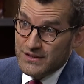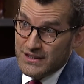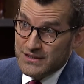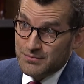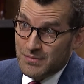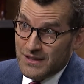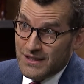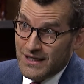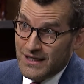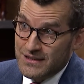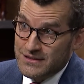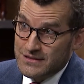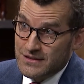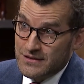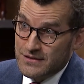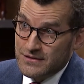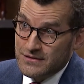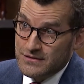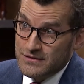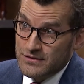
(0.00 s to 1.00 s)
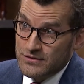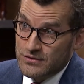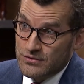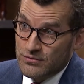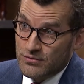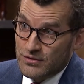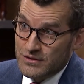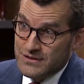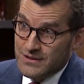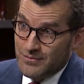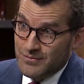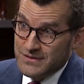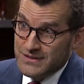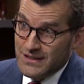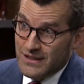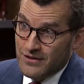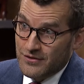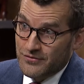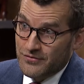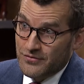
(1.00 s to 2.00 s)
expectations towards
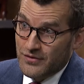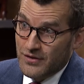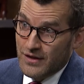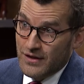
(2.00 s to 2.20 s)
themselves